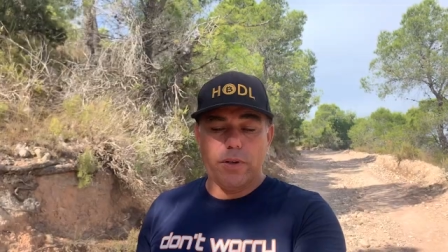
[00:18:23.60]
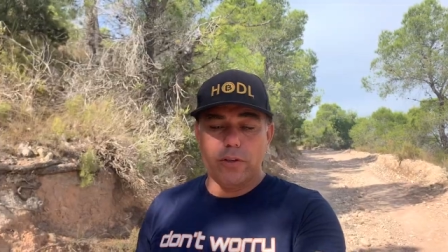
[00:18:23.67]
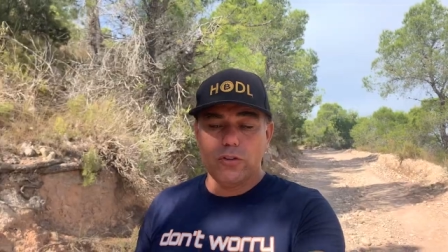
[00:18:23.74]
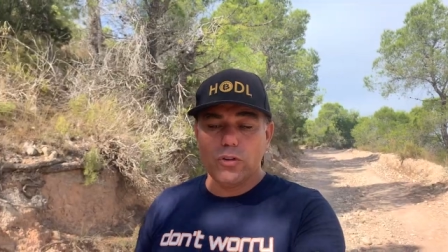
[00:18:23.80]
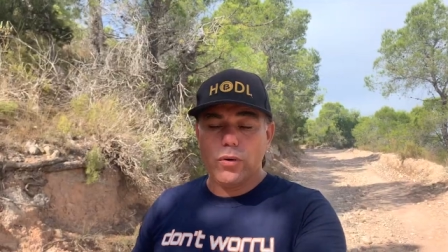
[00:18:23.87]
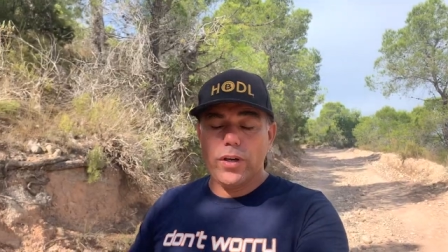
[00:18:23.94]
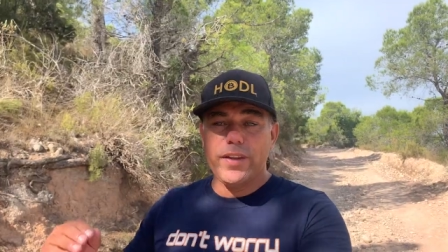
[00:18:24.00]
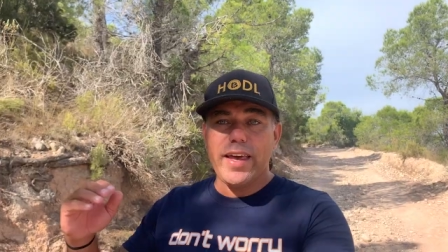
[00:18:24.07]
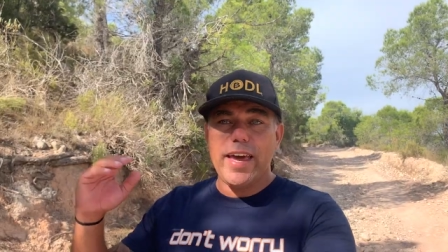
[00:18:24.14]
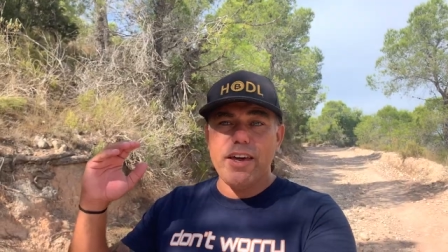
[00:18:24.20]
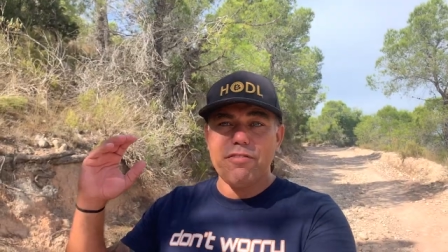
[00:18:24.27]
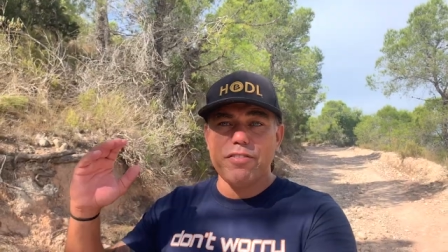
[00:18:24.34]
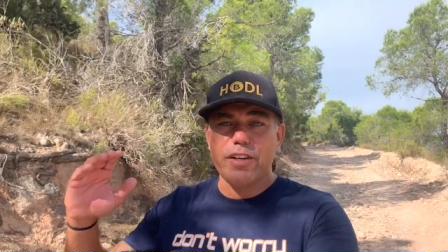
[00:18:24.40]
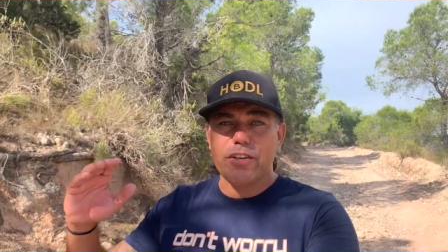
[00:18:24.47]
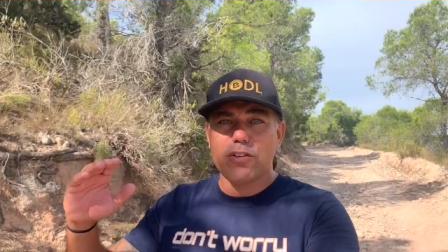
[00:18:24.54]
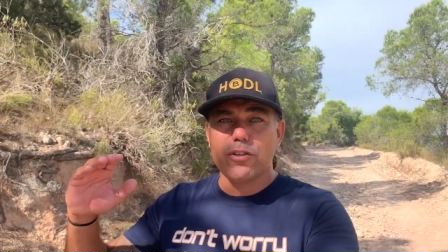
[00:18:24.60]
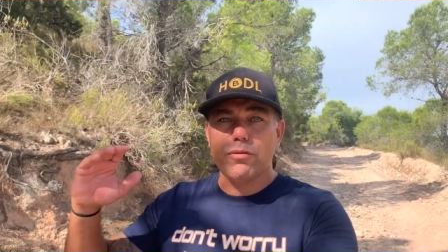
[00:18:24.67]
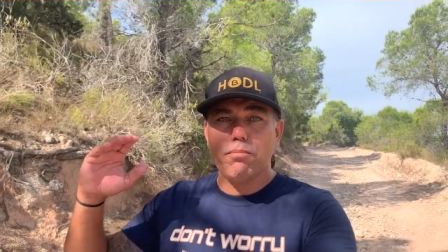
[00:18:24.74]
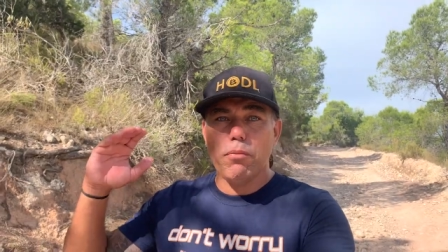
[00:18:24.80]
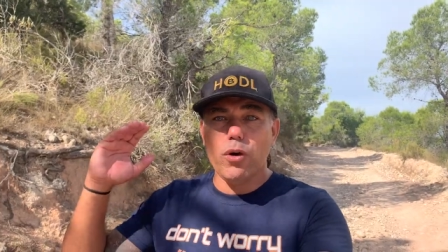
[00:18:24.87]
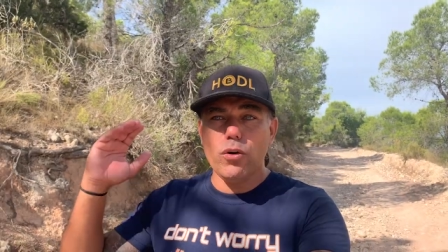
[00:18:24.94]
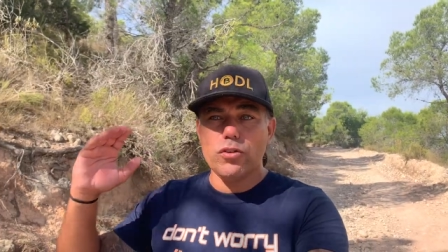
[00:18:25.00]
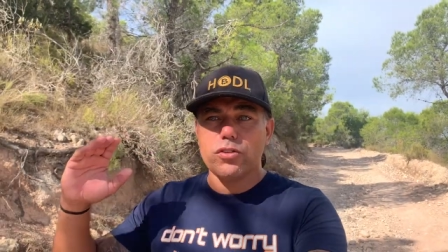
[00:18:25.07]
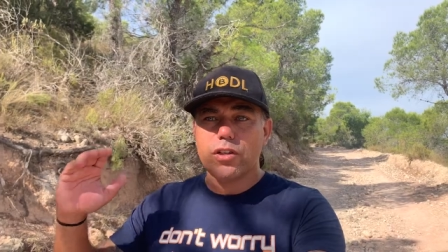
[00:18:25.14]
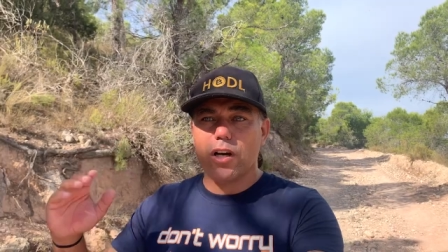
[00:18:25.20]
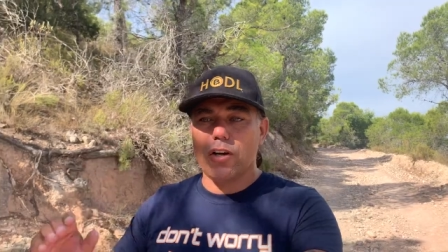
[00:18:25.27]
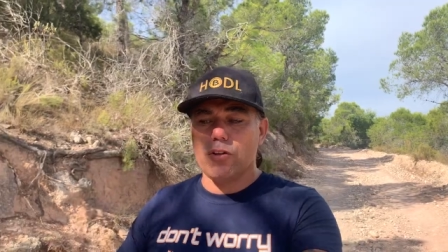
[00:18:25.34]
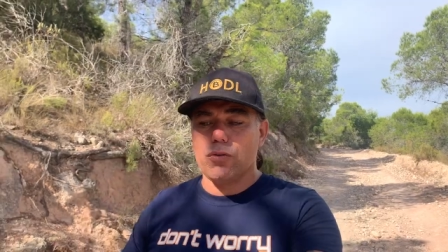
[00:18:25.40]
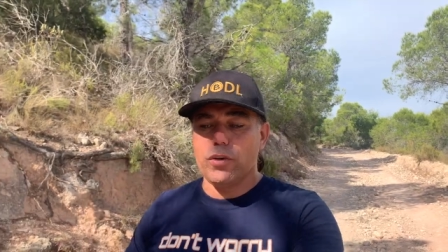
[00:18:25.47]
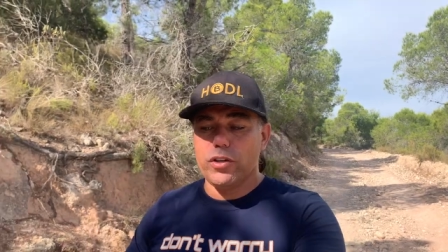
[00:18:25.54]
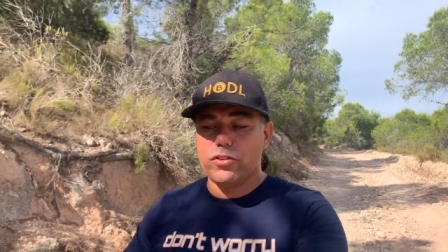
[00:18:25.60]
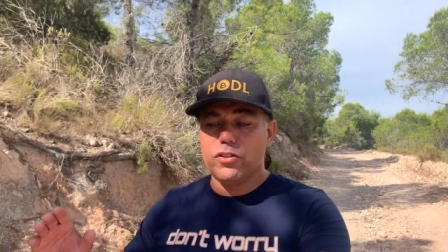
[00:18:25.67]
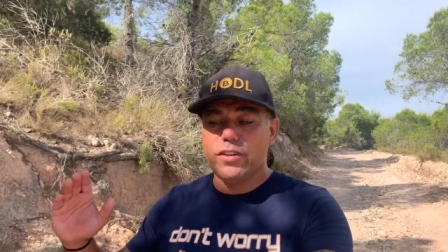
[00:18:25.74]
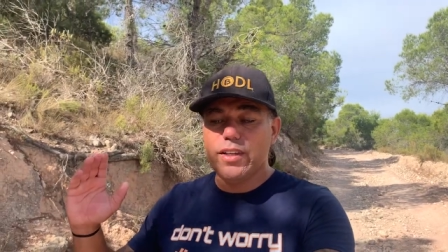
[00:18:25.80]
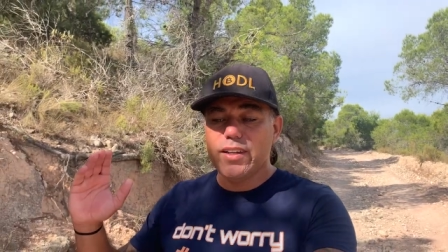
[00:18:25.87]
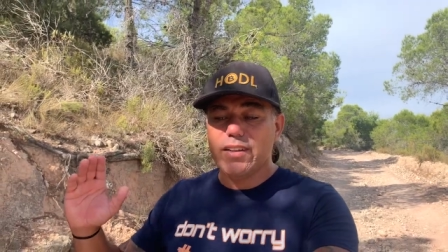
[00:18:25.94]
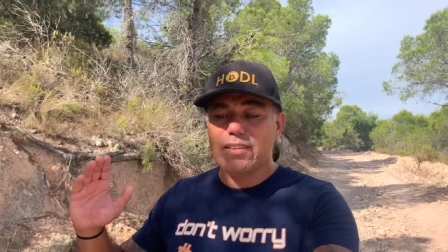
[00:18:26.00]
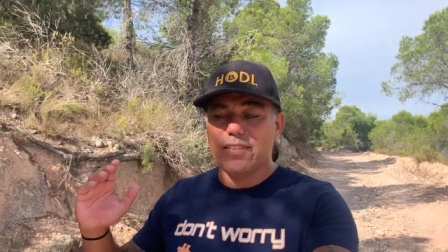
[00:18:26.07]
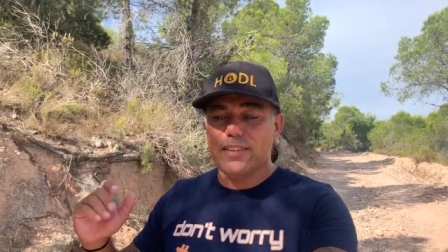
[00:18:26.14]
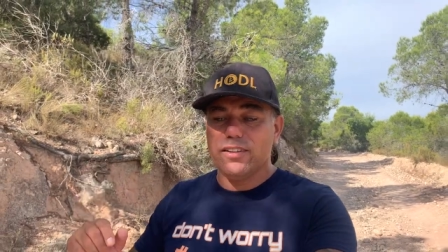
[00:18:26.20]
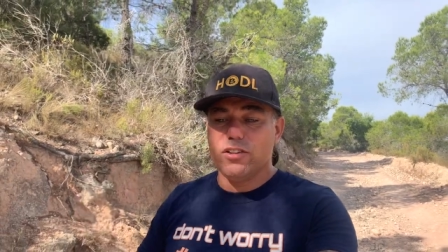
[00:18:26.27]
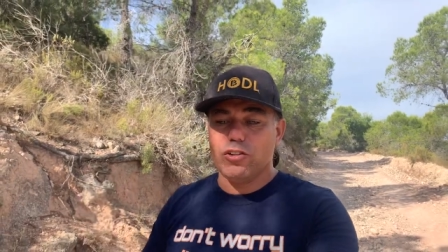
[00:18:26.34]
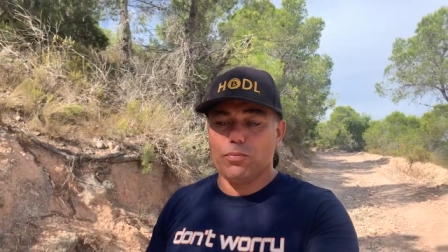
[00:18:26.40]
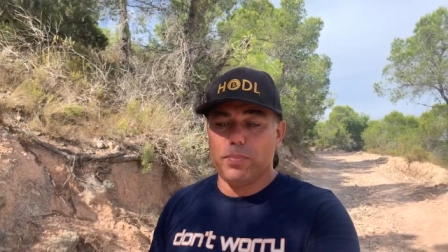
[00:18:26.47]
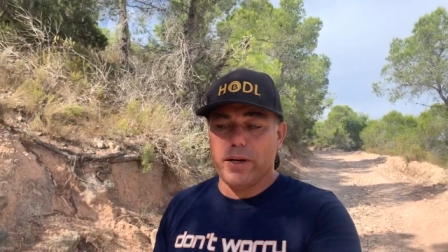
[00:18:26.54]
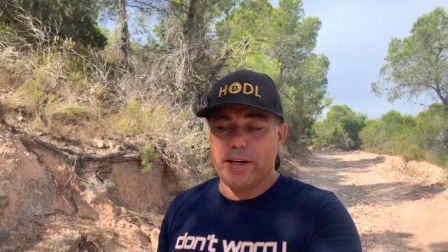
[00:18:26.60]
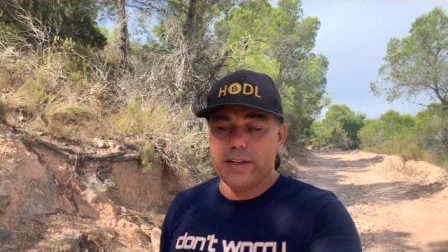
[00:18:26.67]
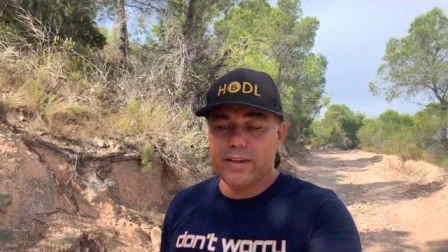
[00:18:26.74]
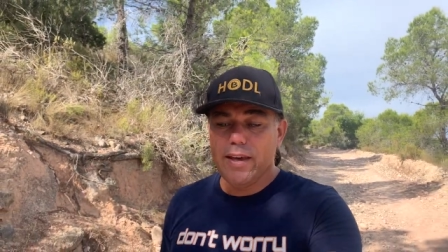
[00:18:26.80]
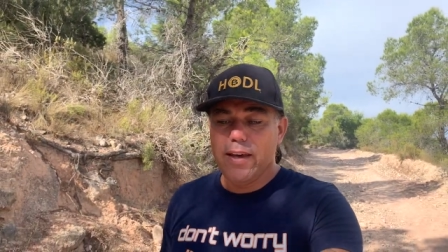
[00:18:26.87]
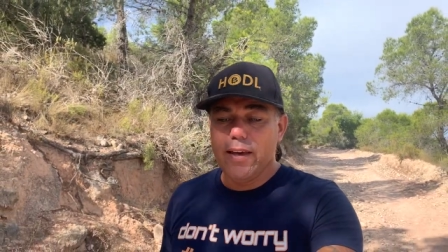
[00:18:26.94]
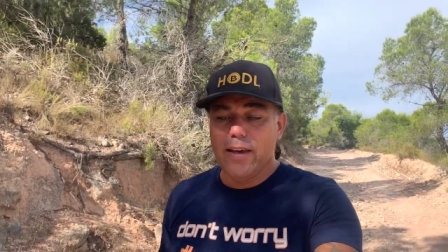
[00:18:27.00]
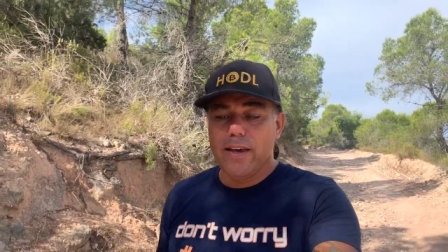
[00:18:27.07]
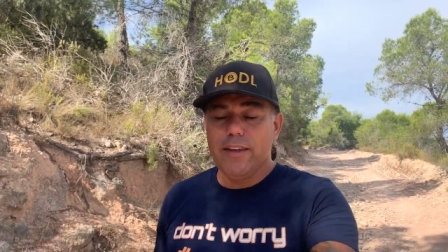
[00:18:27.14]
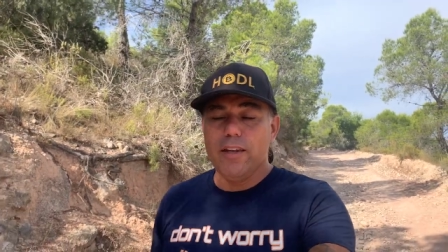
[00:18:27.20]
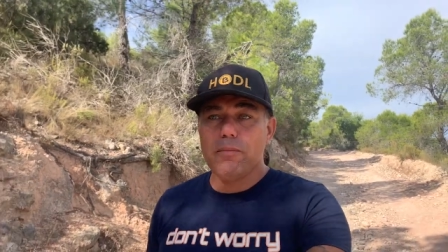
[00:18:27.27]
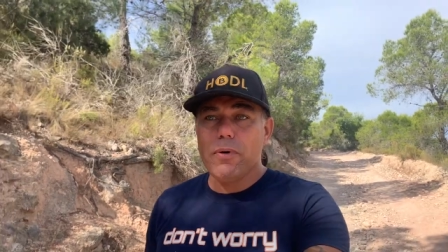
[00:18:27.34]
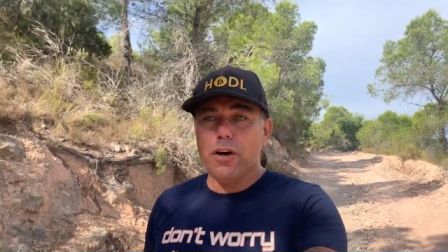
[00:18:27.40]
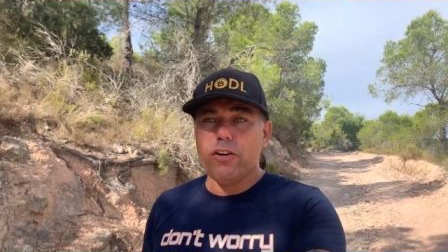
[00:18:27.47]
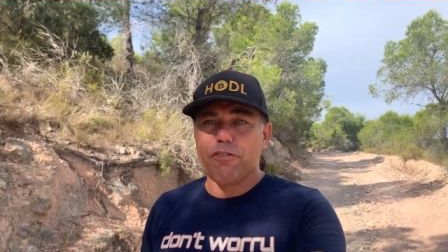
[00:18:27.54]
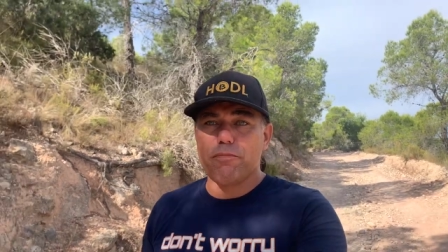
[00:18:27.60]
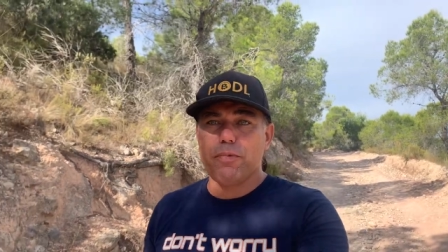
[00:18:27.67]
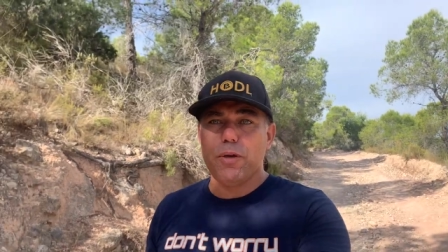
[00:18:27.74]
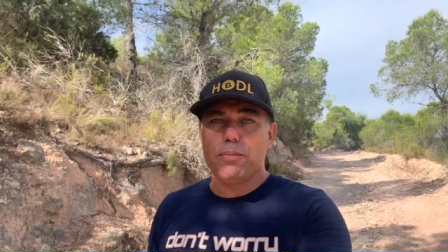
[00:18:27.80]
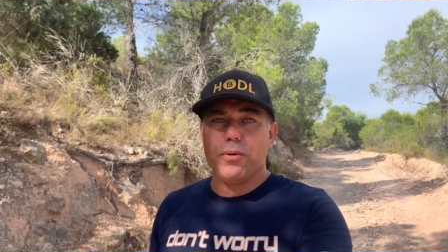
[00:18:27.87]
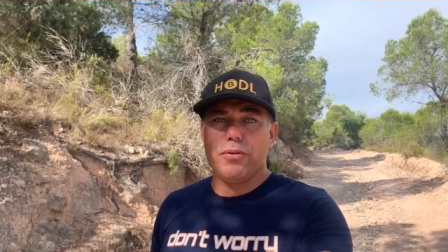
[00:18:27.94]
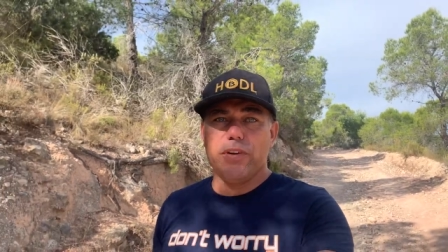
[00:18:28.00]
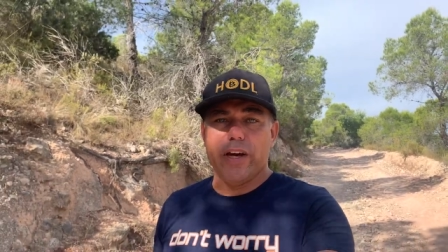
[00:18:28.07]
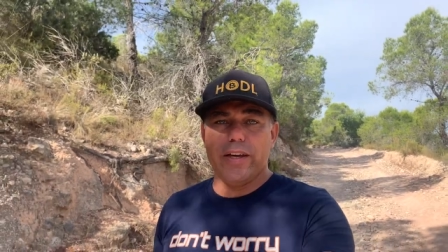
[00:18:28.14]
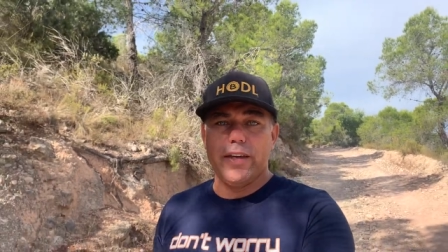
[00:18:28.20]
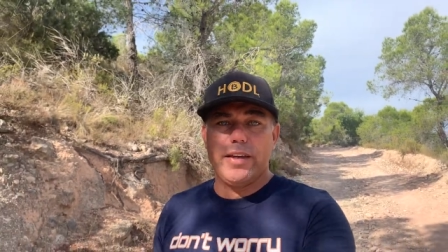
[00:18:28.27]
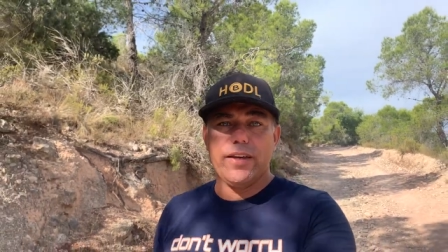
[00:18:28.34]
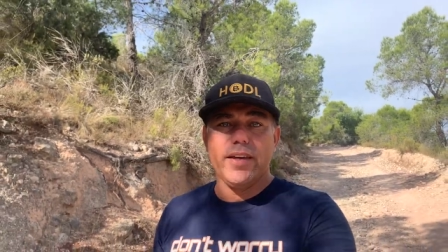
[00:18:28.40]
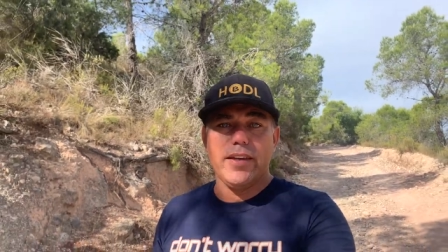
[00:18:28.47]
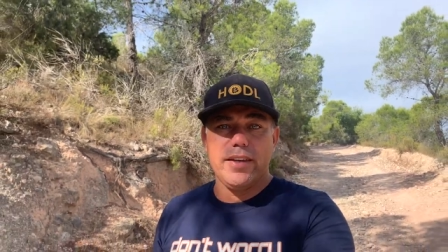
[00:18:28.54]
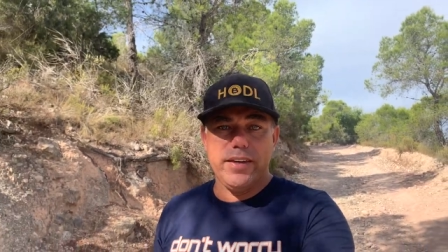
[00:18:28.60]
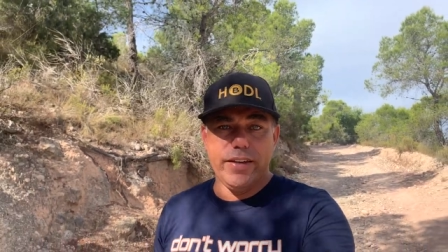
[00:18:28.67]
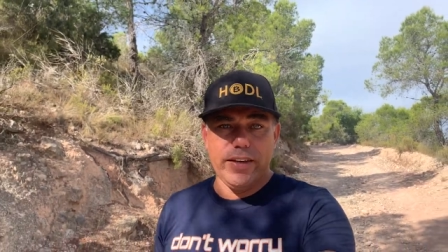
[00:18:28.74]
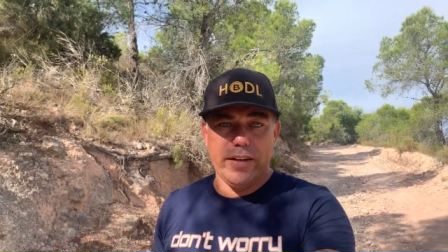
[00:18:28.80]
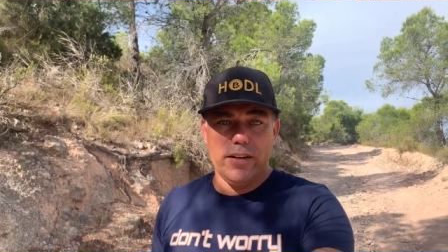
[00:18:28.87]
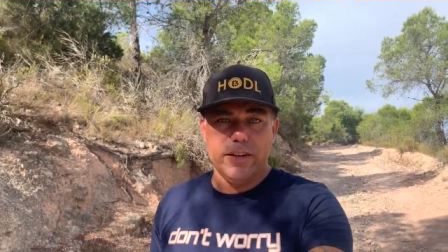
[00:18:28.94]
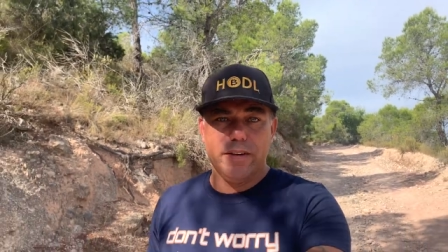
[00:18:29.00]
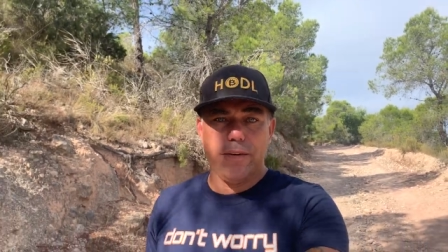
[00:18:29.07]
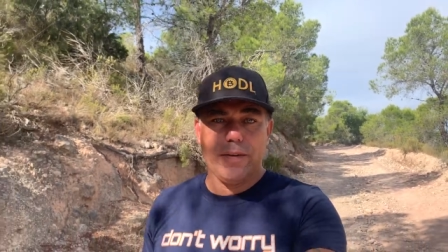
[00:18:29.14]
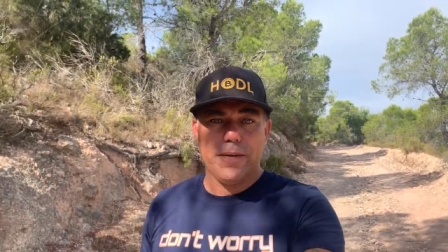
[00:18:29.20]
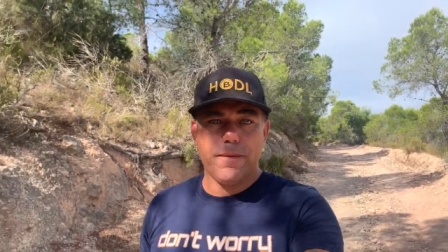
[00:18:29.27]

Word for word: So, in average, most countries didn't see a spike in the amount of people dying yearly.